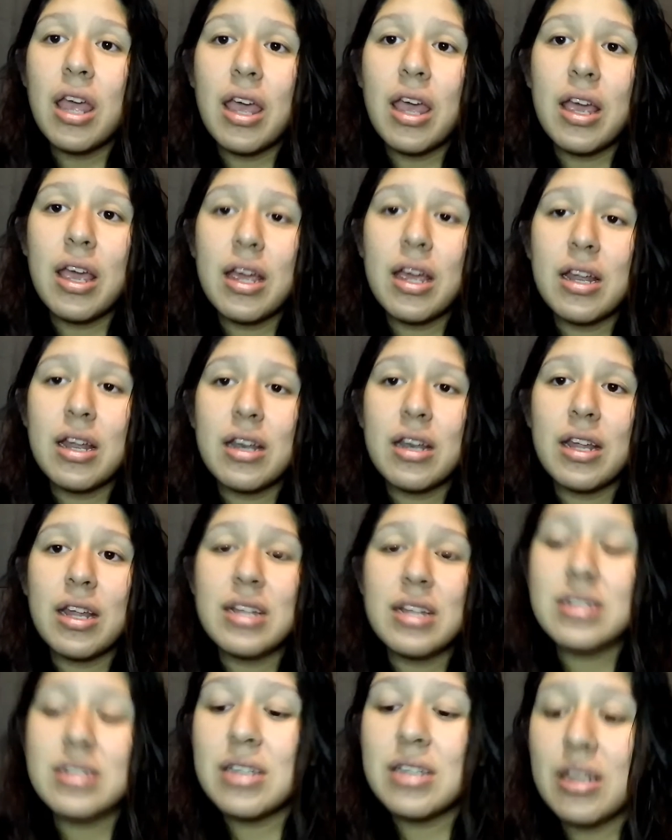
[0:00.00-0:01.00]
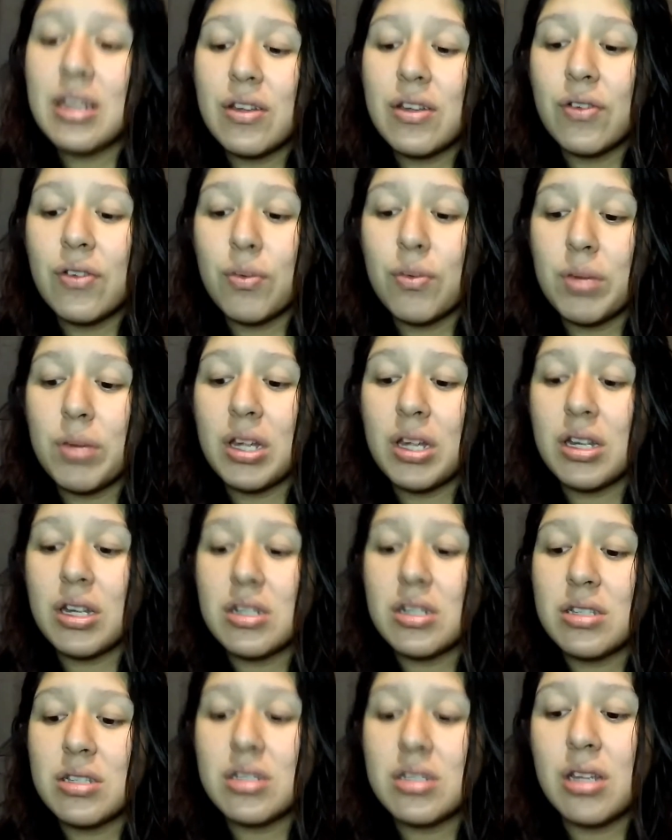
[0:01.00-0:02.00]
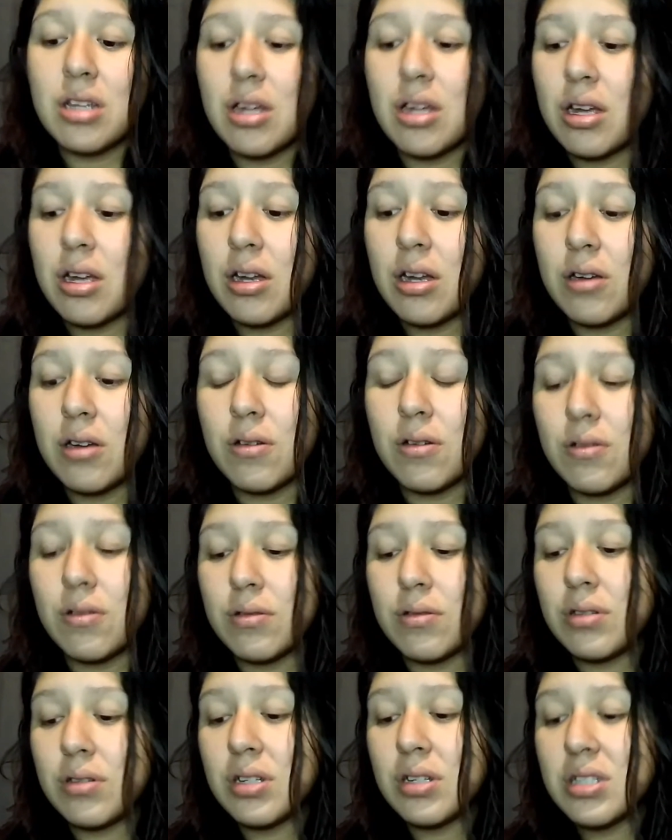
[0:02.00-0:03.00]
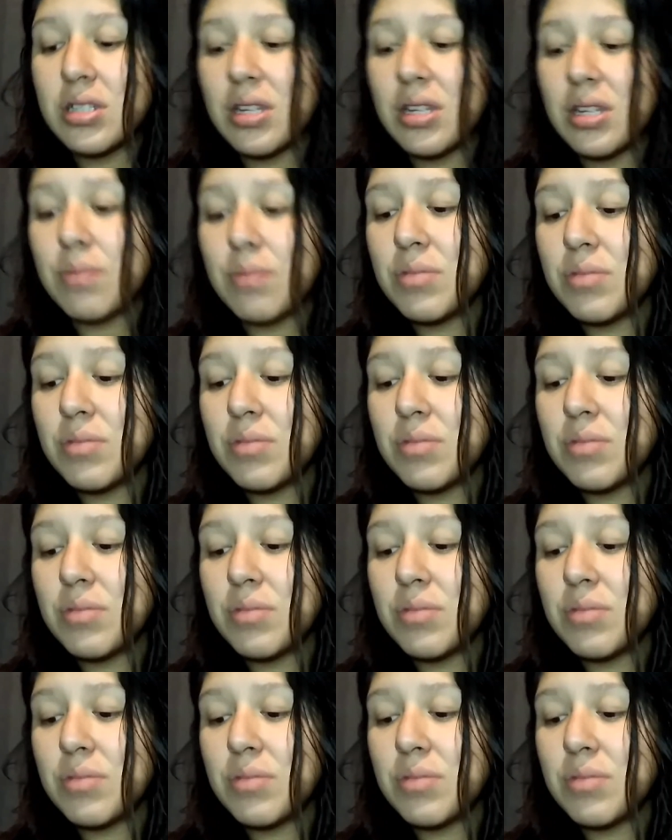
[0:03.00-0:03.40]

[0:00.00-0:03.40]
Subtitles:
and easy for me, because I don't know, because